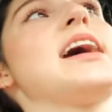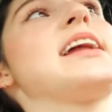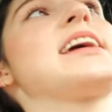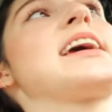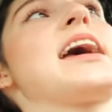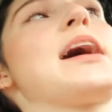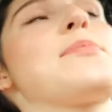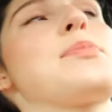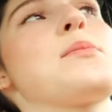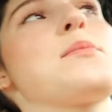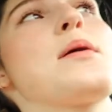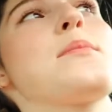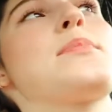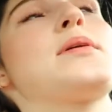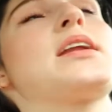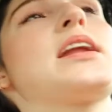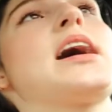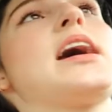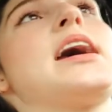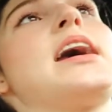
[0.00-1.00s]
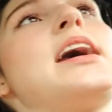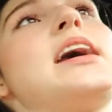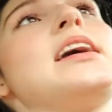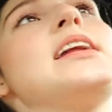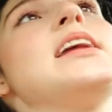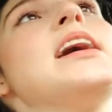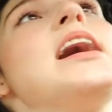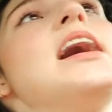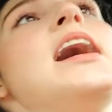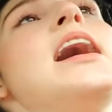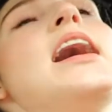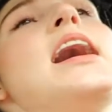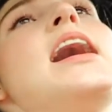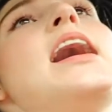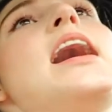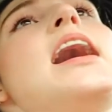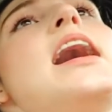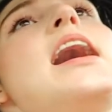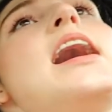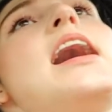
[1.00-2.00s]
and it kept them up at night.
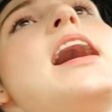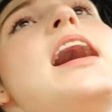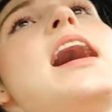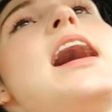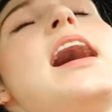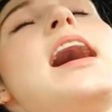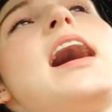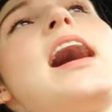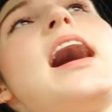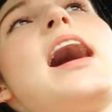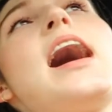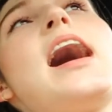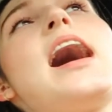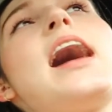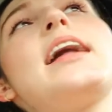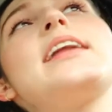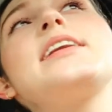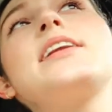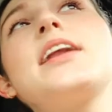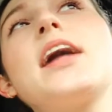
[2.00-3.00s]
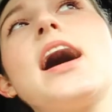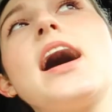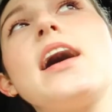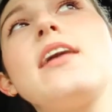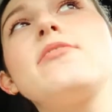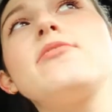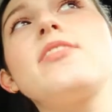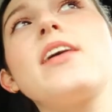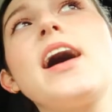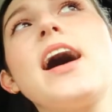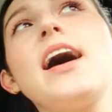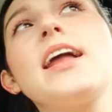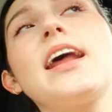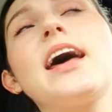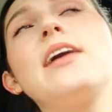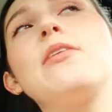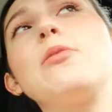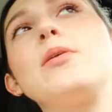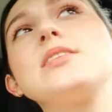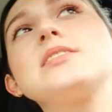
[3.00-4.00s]
I didn't have that.
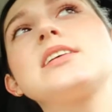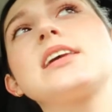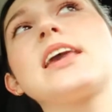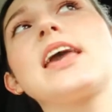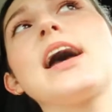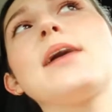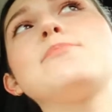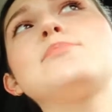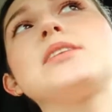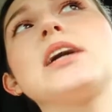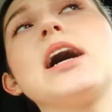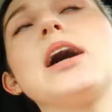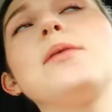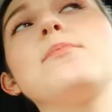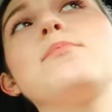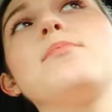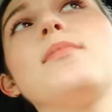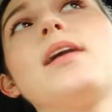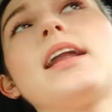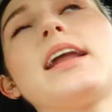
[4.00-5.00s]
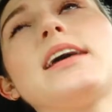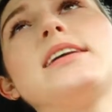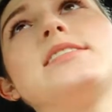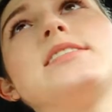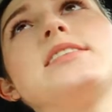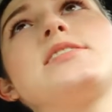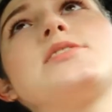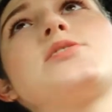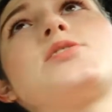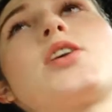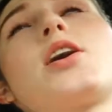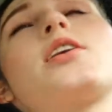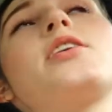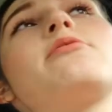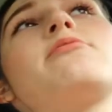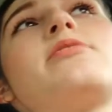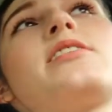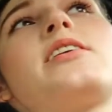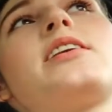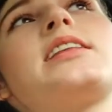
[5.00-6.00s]
I wasn't kept up and I did start
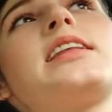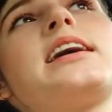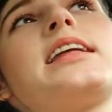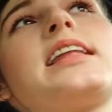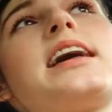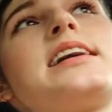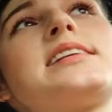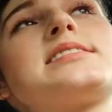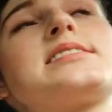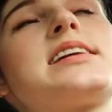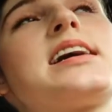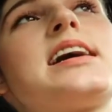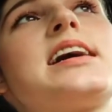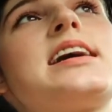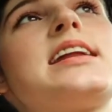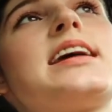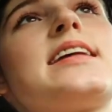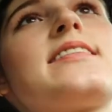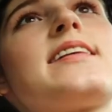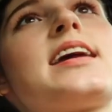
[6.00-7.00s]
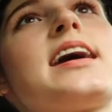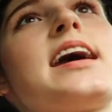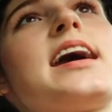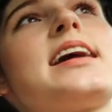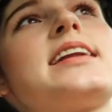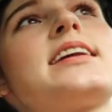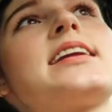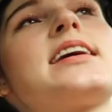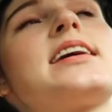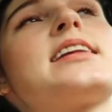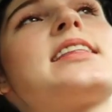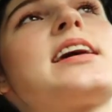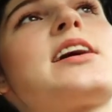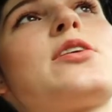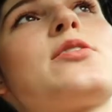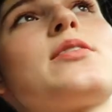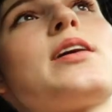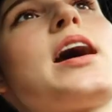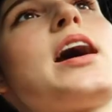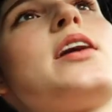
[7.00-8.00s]
it very late last night and then I ended it like
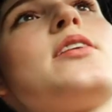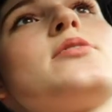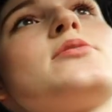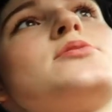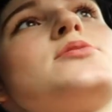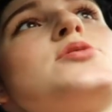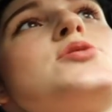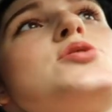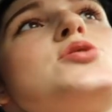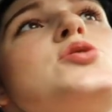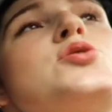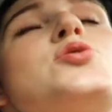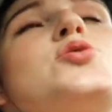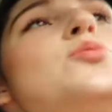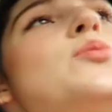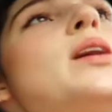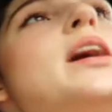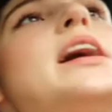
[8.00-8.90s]
around 2